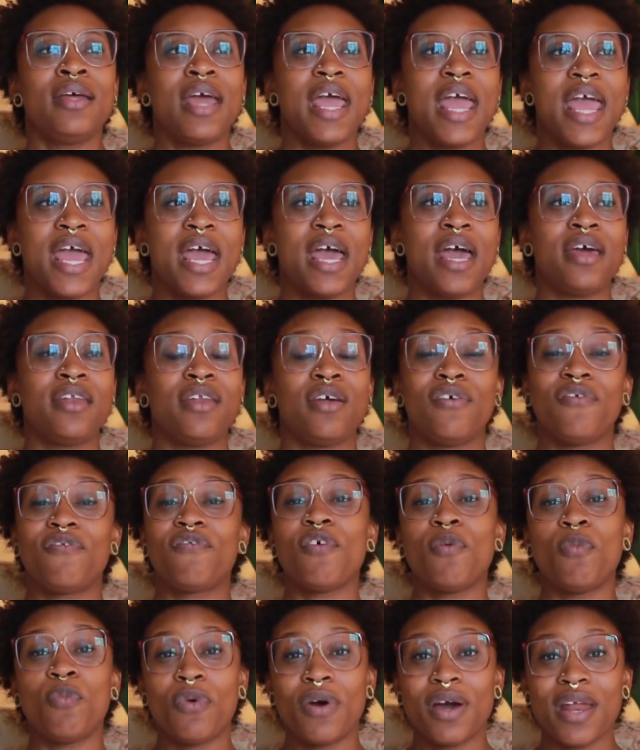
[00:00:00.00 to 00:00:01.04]
And
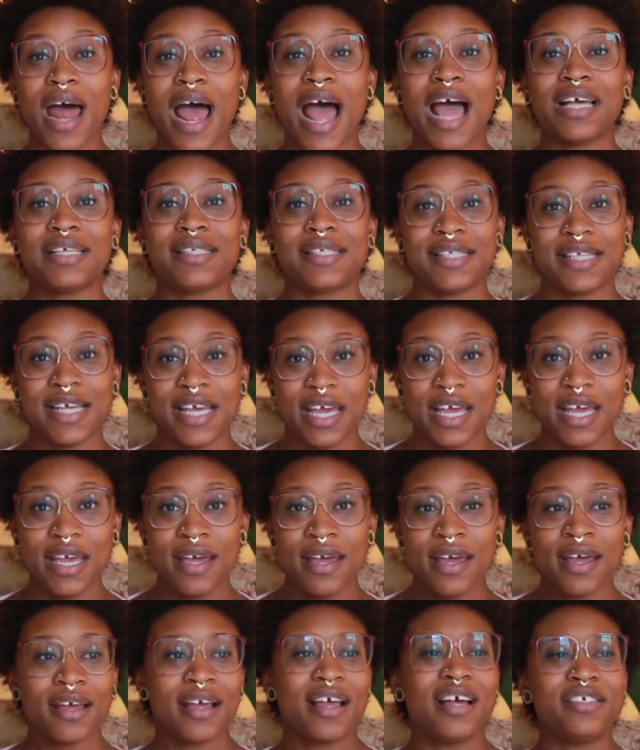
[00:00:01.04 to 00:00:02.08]
from what I see,
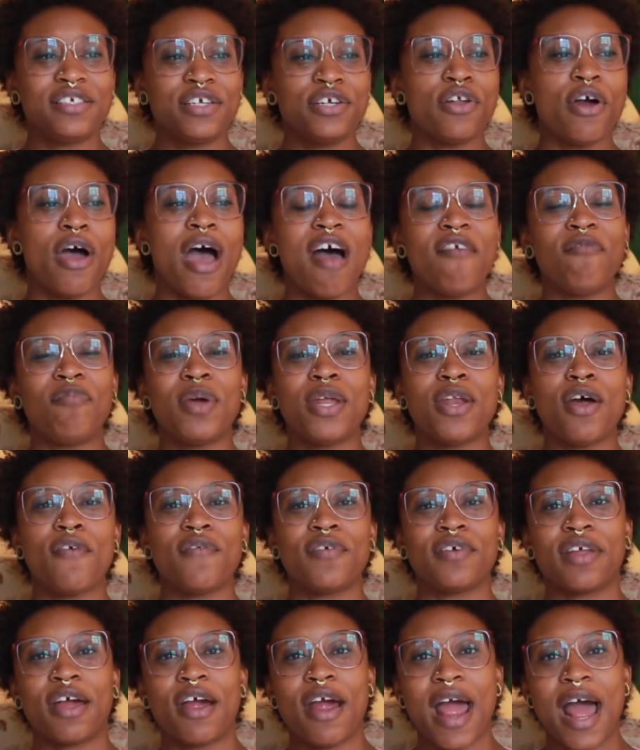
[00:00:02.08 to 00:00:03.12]
because I've been
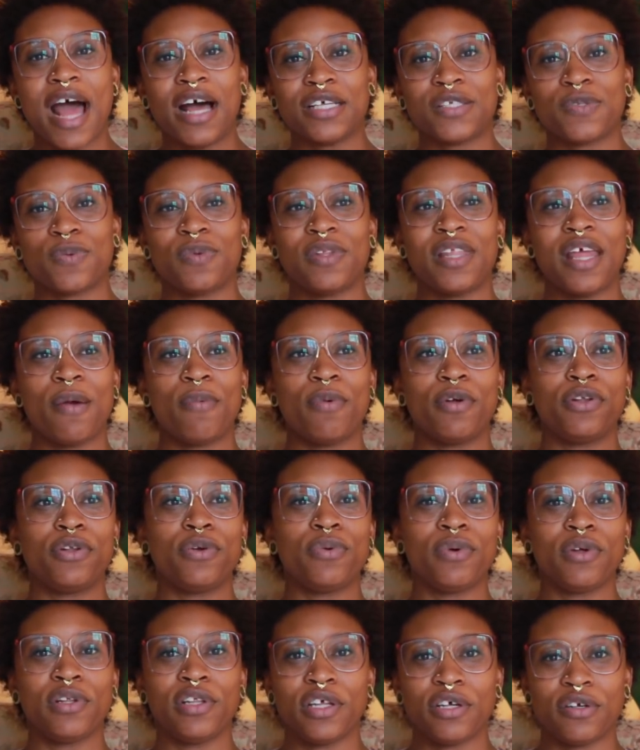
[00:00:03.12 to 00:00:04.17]
over their house when they were
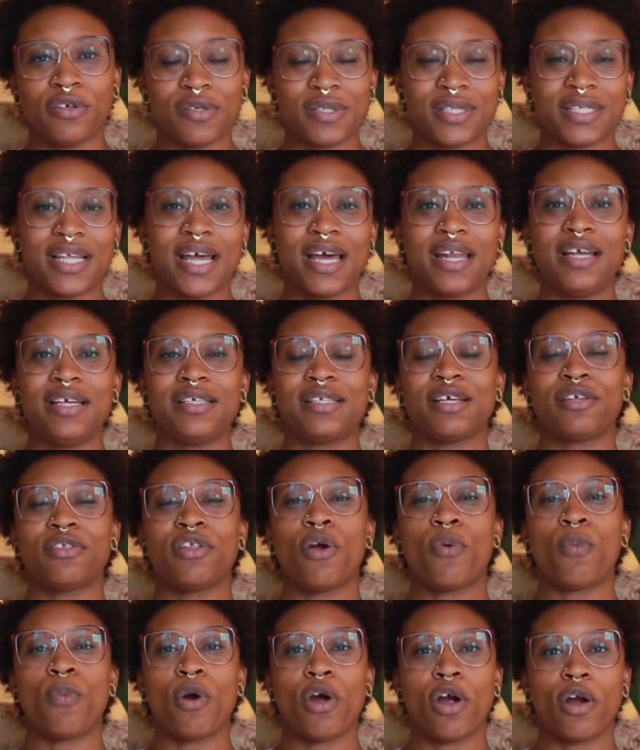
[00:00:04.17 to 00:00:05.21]
doing little studies in
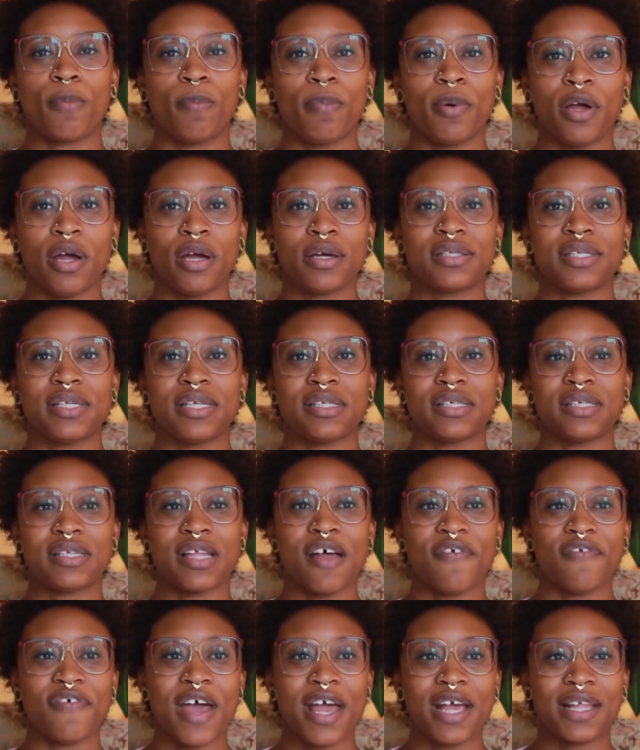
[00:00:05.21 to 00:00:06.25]
their workbooks and
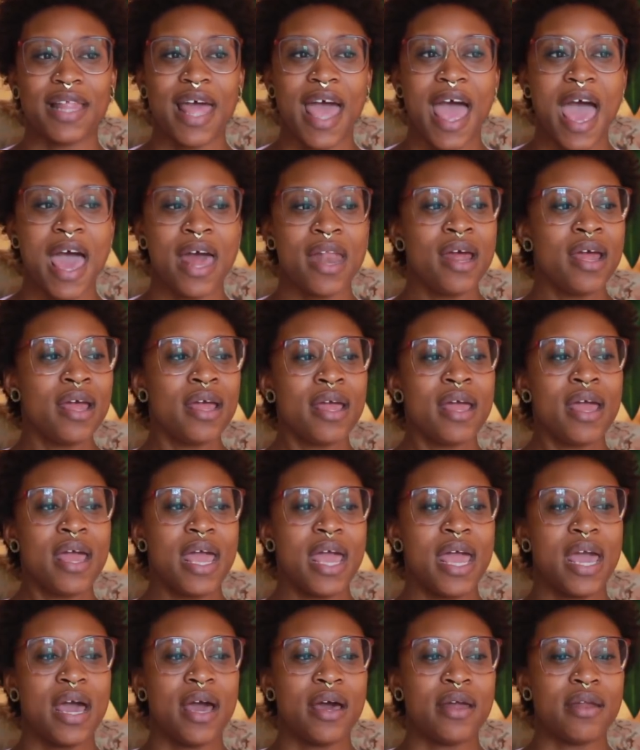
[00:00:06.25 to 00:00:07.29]
stuff like that,
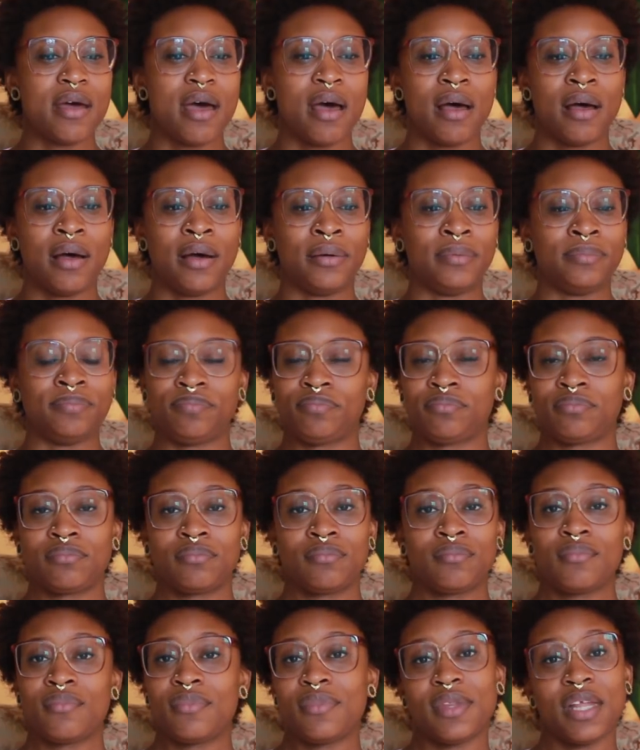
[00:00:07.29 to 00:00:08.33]
and
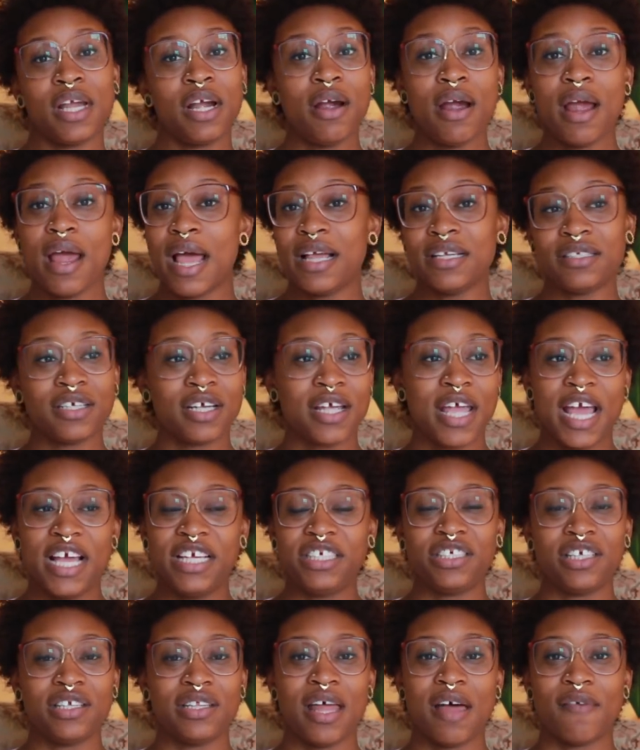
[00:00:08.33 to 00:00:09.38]
their
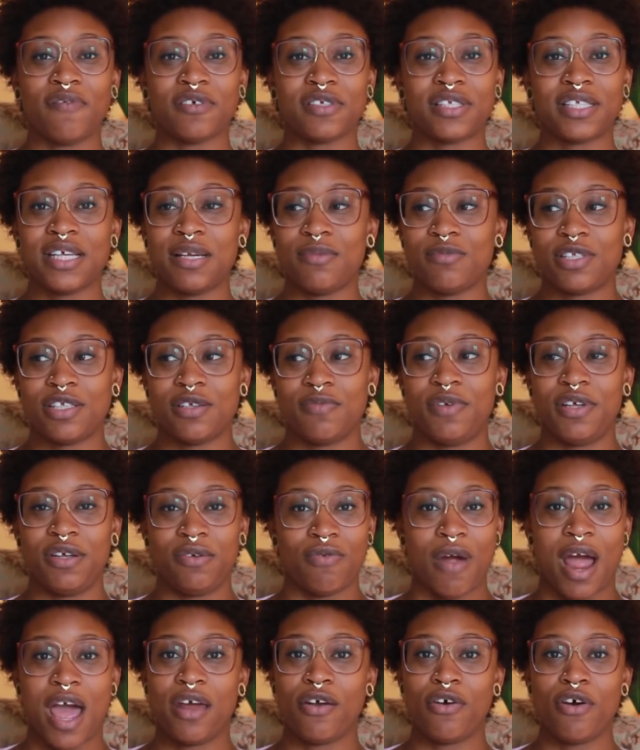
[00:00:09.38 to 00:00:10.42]
education level seems to be
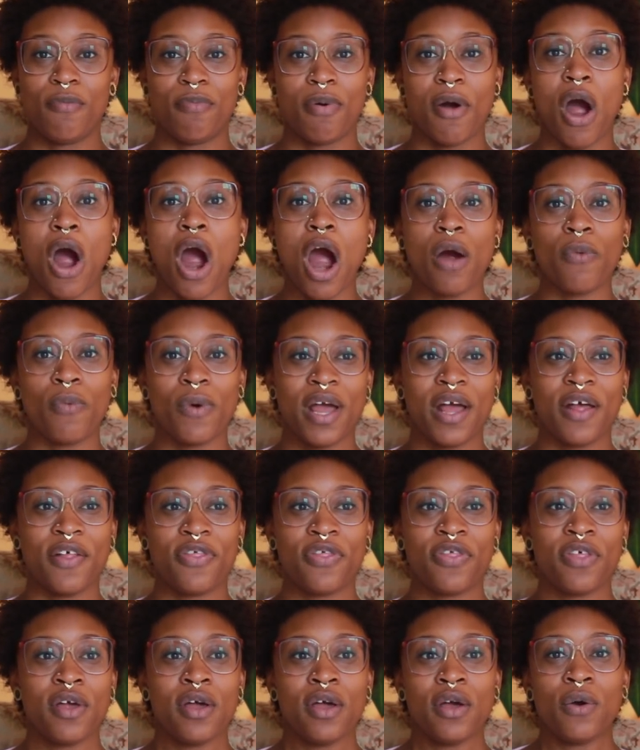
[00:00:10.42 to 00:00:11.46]
right on par
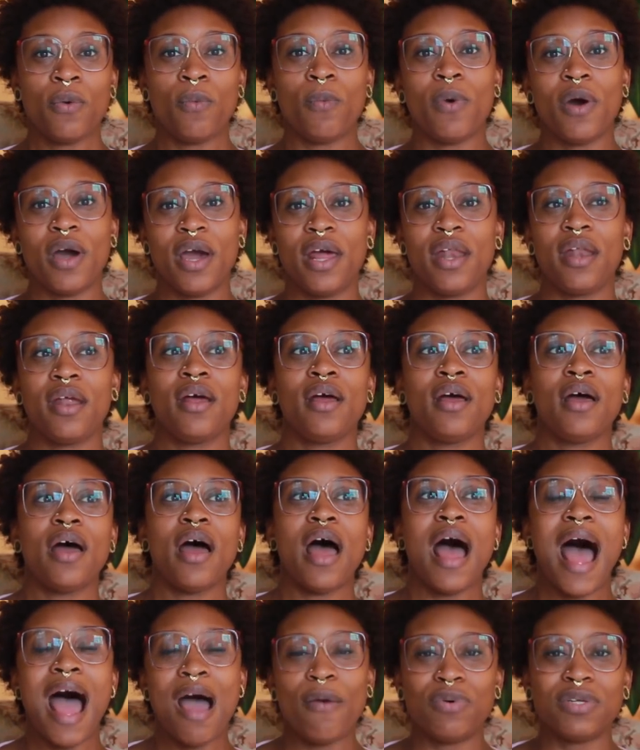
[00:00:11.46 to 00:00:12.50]
with what
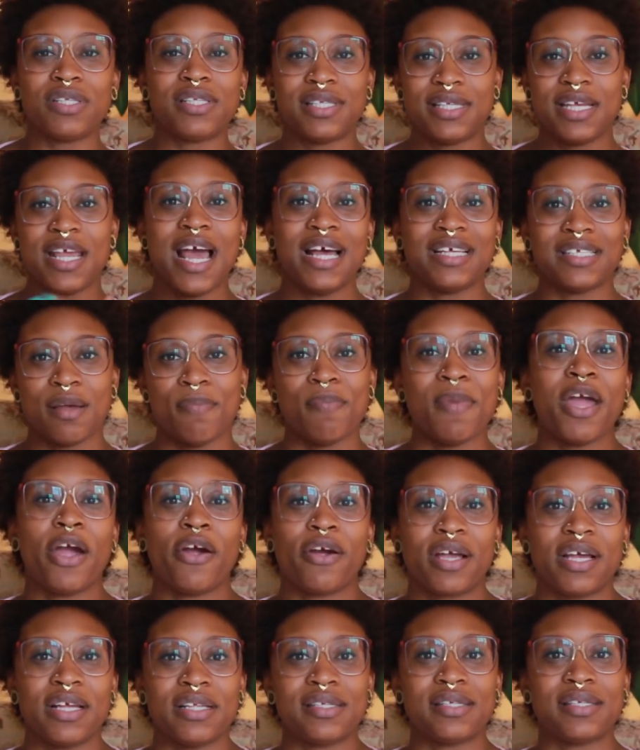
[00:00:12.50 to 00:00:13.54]
I would see as
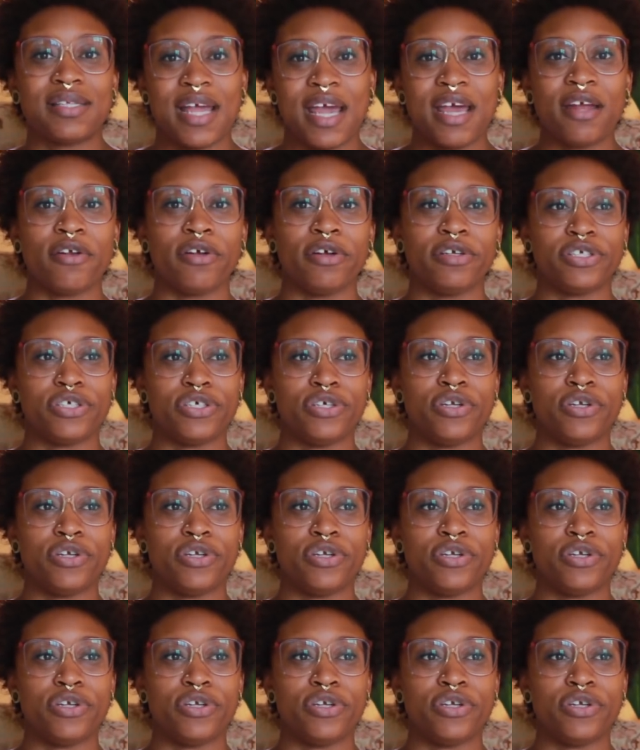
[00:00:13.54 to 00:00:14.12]
American standards.